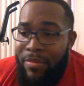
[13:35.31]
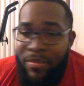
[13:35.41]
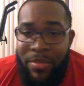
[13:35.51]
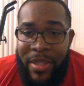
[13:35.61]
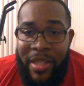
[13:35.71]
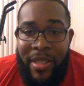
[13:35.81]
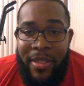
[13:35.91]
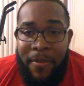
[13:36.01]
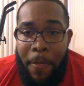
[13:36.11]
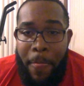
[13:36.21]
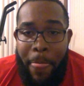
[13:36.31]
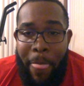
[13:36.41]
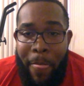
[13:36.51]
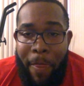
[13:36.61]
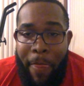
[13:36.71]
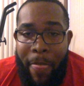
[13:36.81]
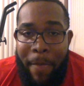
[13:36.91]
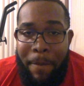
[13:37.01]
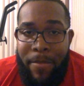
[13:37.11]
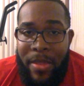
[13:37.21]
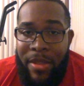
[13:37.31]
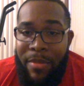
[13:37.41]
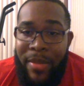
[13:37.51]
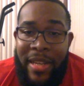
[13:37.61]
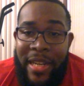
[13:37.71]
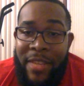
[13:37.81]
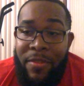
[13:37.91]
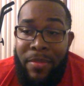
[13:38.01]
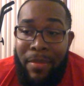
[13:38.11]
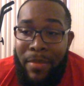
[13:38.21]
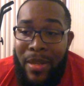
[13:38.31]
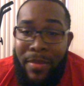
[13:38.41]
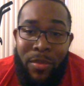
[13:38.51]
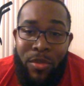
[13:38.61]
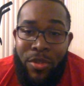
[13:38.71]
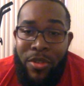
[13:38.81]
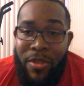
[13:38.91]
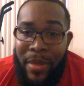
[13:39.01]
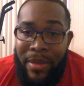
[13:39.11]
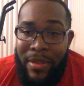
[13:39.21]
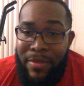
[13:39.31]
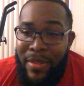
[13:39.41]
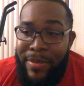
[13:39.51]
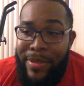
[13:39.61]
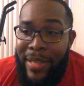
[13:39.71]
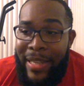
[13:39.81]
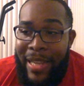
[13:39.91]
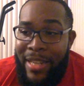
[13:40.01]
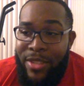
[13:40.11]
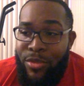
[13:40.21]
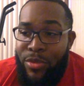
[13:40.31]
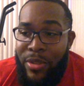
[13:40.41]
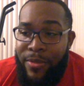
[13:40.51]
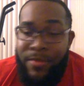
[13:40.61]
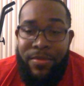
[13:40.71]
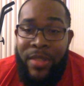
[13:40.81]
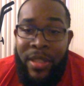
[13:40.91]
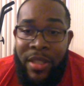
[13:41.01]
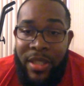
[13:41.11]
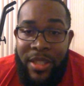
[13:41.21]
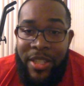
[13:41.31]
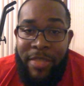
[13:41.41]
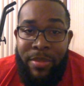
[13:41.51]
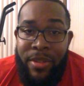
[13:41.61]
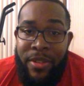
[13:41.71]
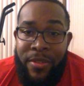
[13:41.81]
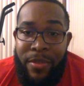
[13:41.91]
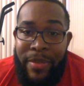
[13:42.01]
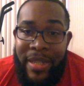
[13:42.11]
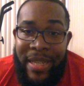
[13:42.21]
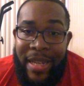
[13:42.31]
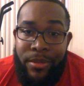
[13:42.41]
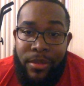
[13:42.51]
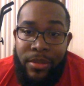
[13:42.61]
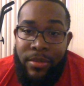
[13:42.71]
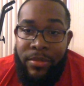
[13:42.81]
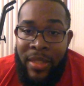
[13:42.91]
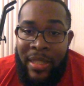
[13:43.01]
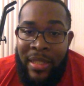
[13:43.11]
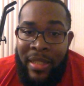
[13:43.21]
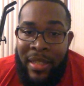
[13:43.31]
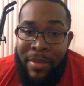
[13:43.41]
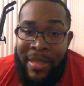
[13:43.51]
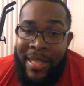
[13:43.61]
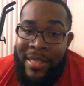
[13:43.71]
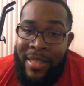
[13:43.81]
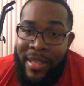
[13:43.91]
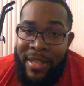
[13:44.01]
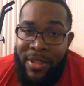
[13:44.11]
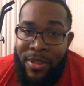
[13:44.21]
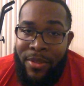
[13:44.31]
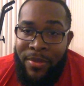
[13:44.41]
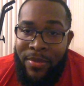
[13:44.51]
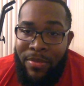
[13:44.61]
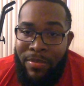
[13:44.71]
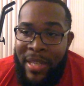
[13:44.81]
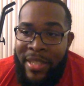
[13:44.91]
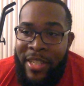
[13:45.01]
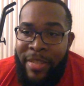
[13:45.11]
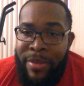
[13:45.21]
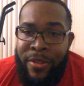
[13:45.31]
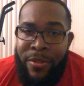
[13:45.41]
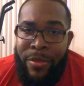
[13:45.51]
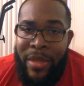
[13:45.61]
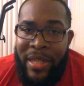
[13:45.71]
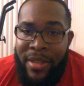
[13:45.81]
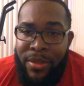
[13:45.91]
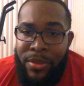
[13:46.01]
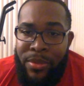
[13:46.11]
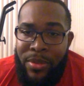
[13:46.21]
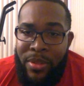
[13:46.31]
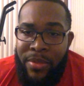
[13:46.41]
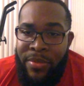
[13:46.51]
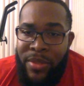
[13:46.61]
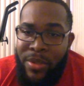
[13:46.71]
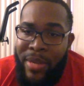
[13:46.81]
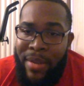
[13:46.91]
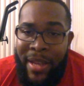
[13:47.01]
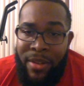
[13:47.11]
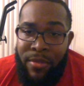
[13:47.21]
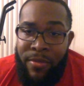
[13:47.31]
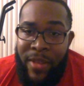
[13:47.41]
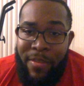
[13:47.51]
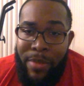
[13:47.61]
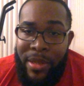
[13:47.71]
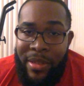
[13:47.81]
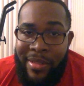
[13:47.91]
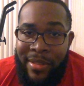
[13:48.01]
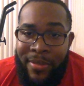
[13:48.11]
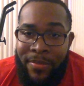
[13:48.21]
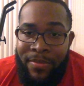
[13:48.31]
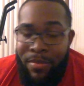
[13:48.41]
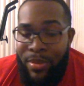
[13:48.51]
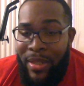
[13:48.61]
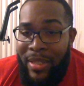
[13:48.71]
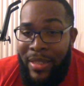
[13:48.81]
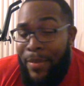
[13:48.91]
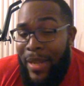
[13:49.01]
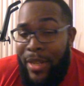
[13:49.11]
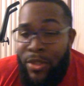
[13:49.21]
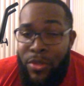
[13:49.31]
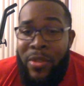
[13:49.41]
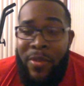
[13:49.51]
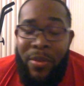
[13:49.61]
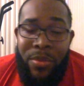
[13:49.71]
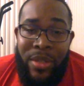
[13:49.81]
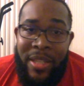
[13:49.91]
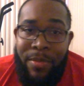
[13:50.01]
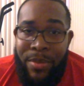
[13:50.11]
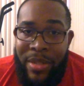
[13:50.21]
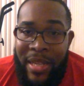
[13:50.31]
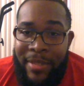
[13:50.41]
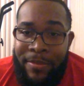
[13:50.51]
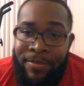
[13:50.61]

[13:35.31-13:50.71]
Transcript: But yeah, there may not even be a minimum order amount. It may be like, I just want a cheeseburger from McDonald's. But that's the thing though. That cheeseburger from McDonald's, you now add on $5. Plus, I mean, I choose if I want a tip or not.